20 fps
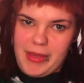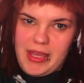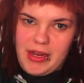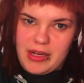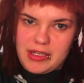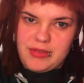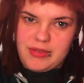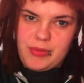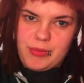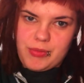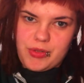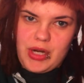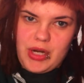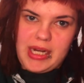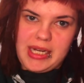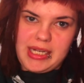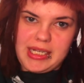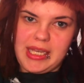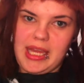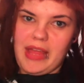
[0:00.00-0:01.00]
hairs from
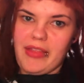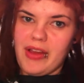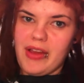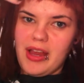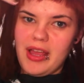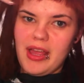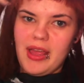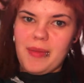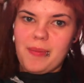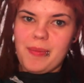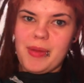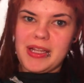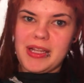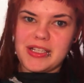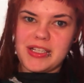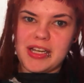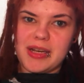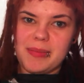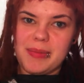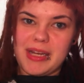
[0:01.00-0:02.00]
dreading together, but
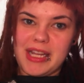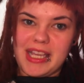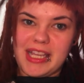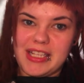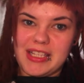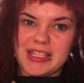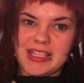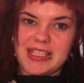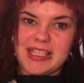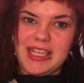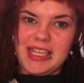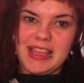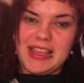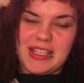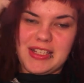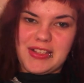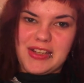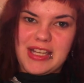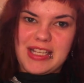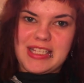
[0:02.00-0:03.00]
it can stick
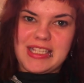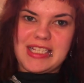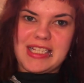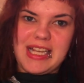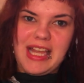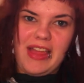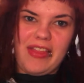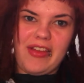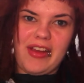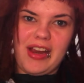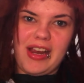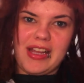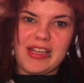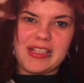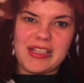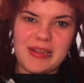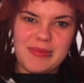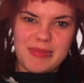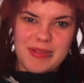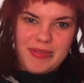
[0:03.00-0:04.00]
the dreads together
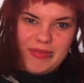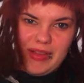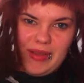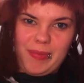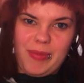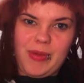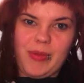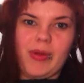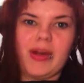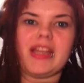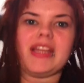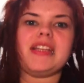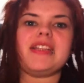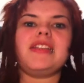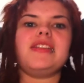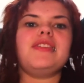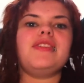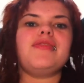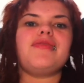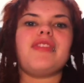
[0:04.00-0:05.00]
in terms of, like, me wanting
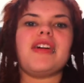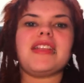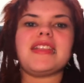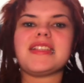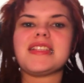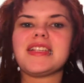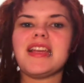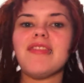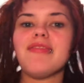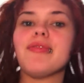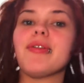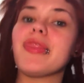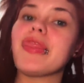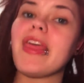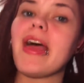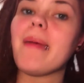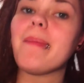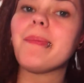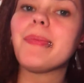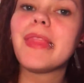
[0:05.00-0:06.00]
to do fun stuff with
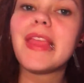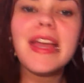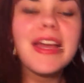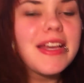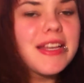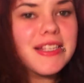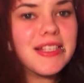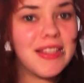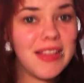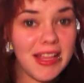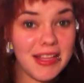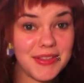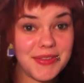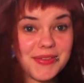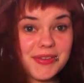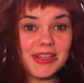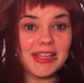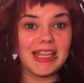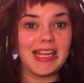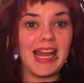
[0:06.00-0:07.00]
them. So
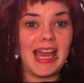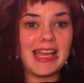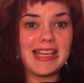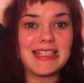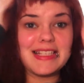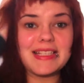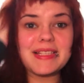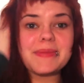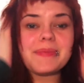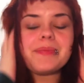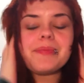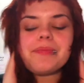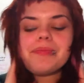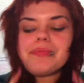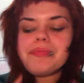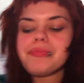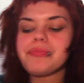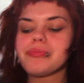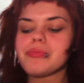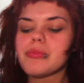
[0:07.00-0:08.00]
that's really nice.
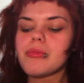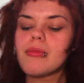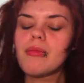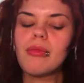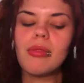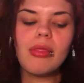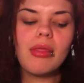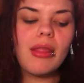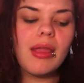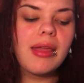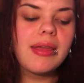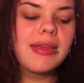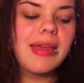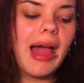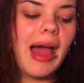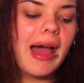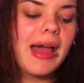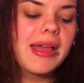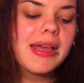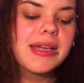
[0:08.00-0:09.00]

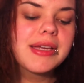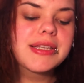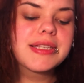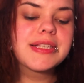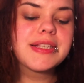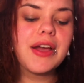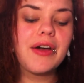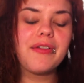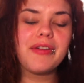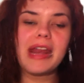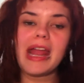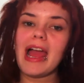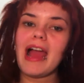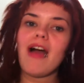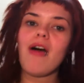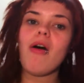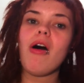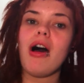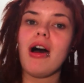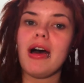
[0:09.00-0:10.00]
Yeah. So
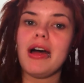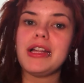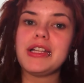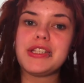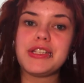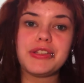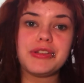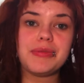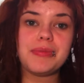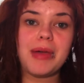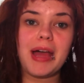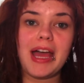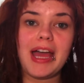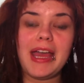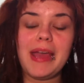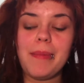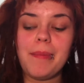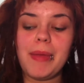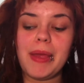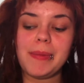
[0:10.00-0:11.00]
now on to
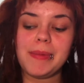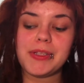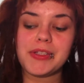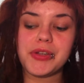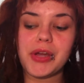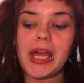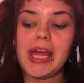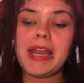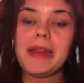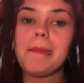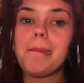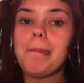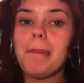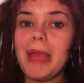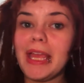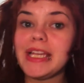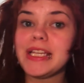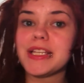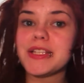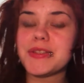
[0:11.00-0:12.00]
my baby dread
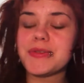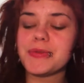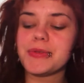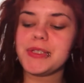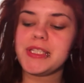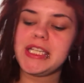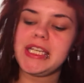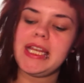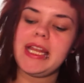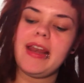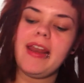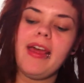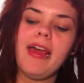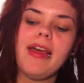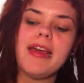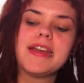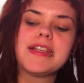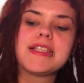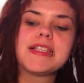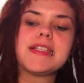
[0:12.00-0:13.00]
maintenance routine.
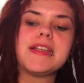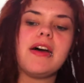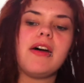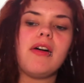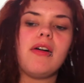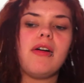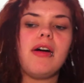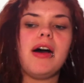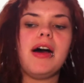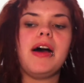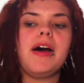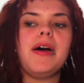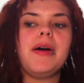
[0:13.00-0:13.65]
So